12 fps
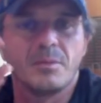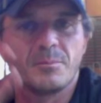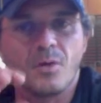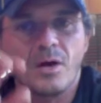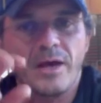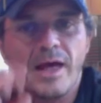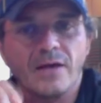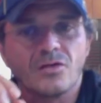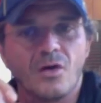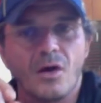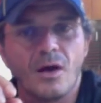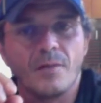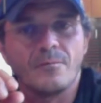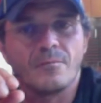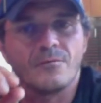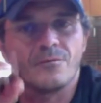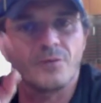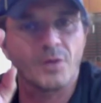but block out
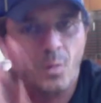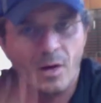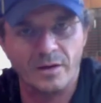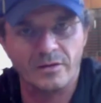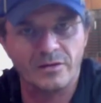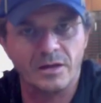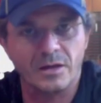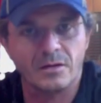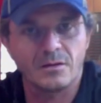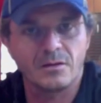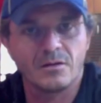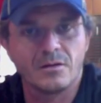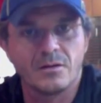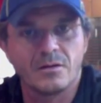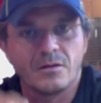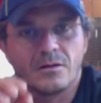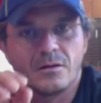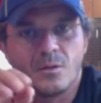time for your one thing.
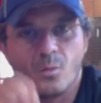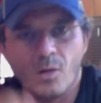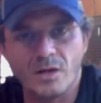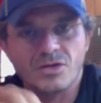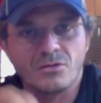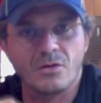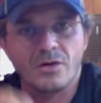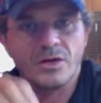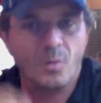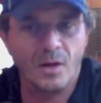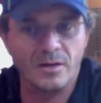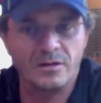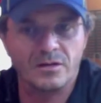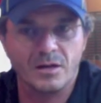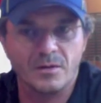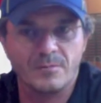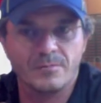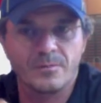And once you're on your one
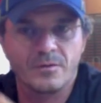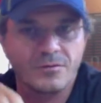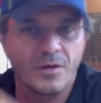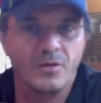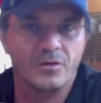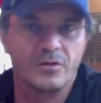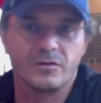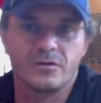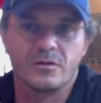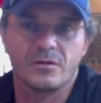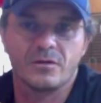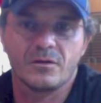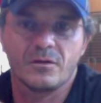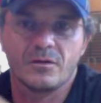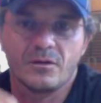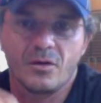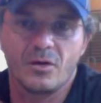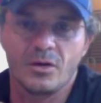thing, focused
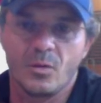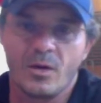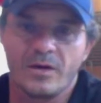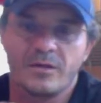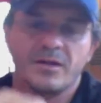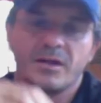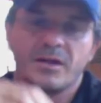on your one